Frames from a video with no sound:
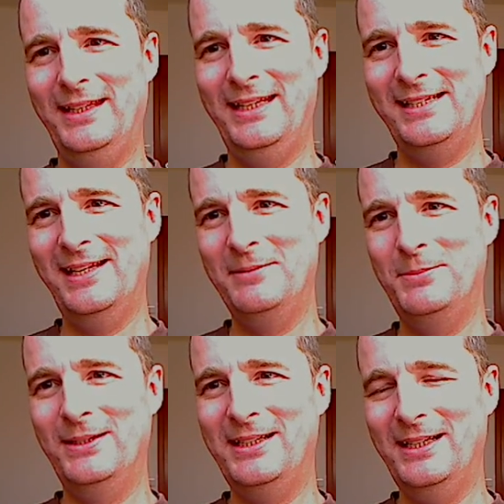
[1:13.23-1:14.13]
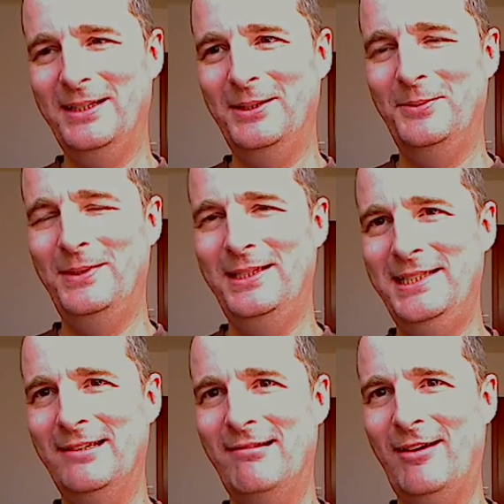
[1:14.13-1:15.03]
there's another book with
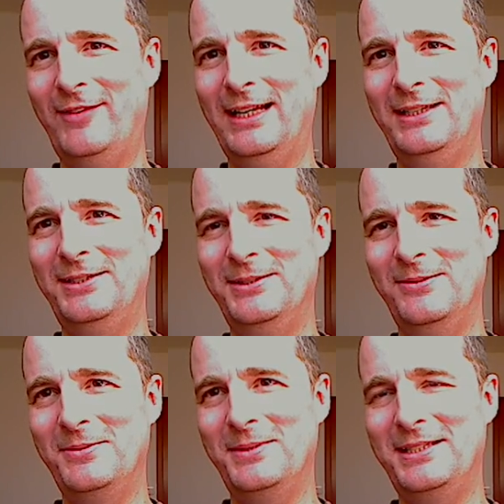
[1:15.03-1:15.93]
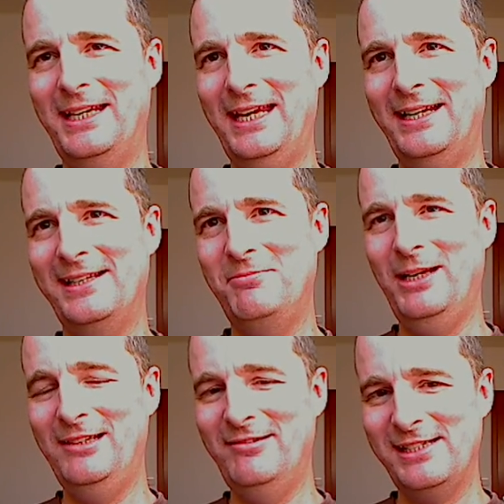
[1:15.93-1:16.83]
geographical issues, which again has a
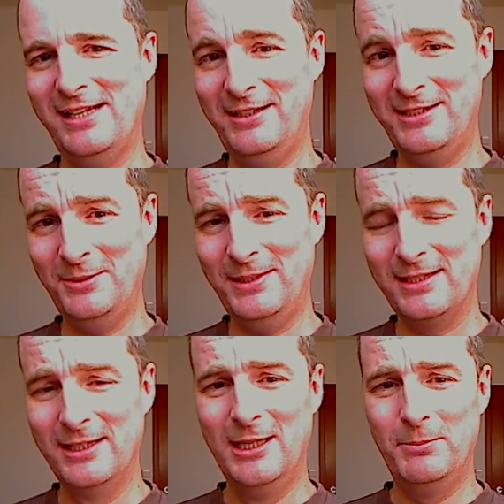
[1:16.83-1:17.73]
military slant to it.